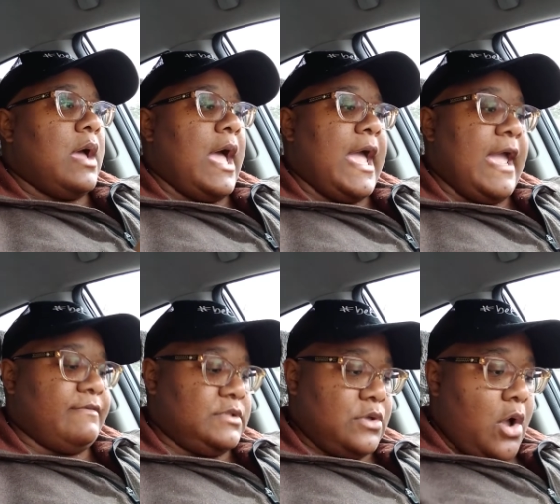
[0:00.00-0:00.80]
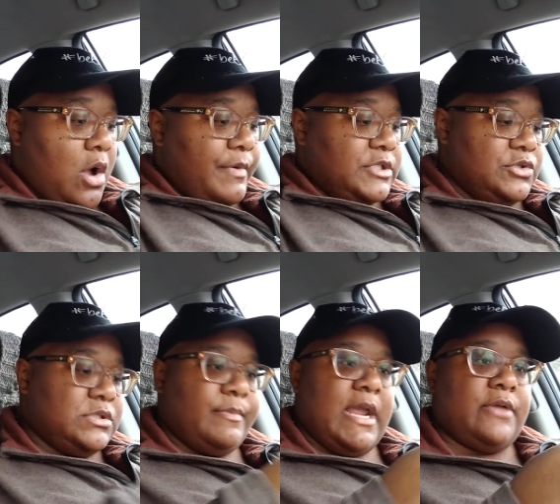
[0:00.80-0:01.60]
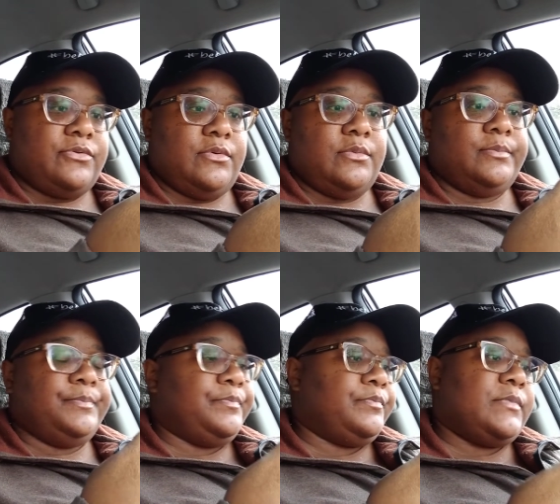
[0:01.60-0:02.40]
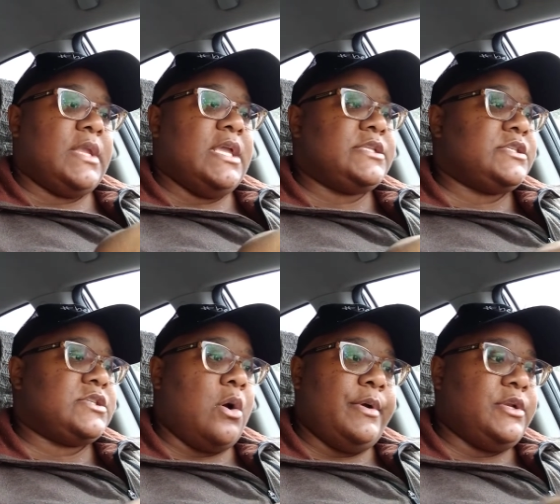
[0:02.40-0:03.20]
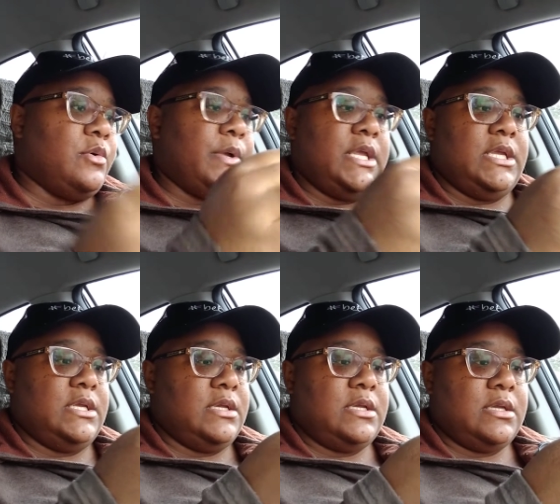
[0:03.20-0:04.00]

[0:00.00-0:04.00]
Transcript: I have to always use the bathroom. It's so annoying.